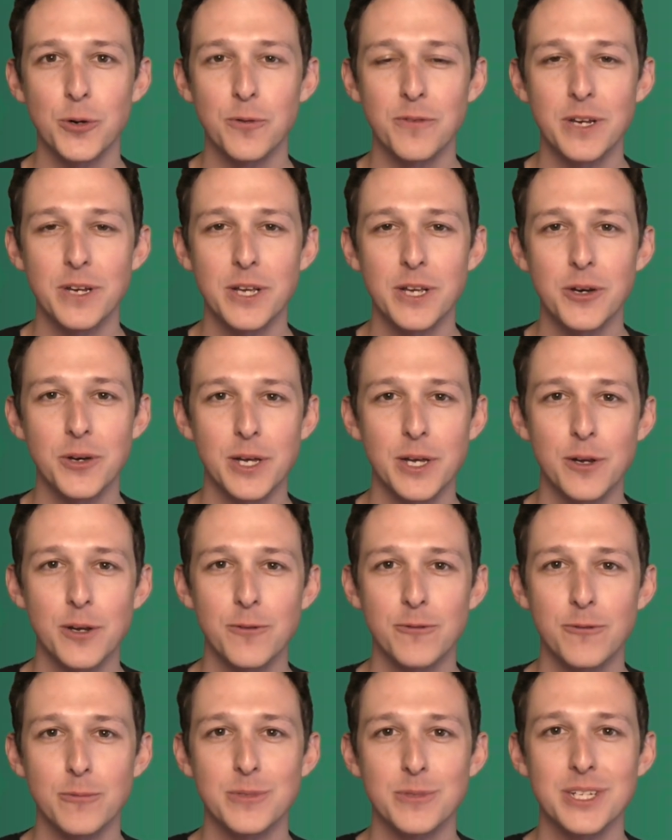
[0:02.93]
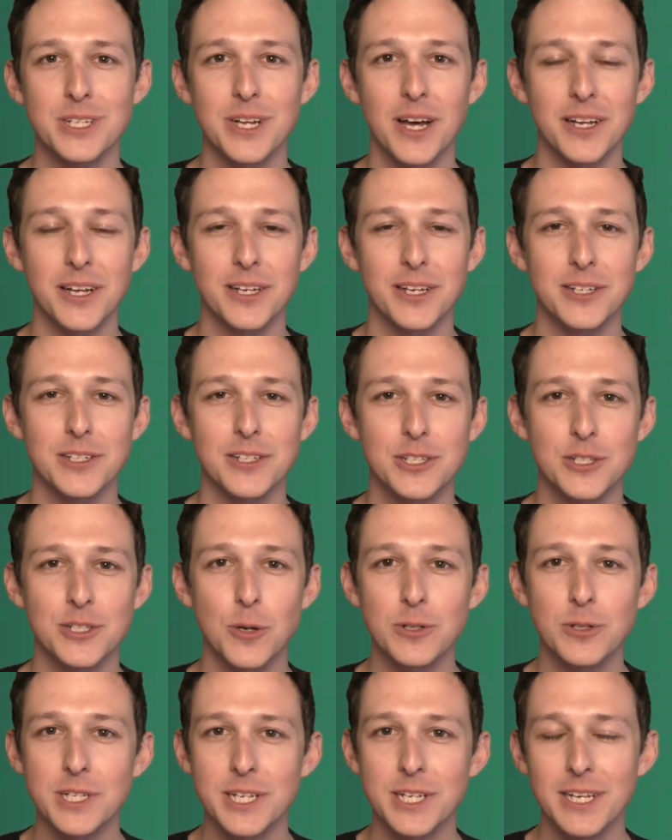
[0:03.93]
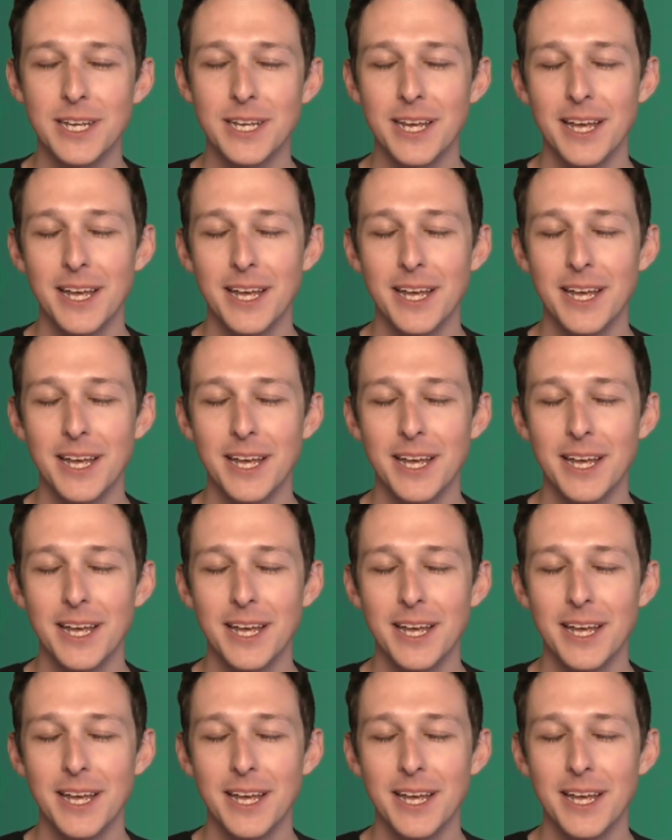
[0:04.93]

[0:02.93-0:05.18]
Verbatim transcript: video here from Zenatta Consulting.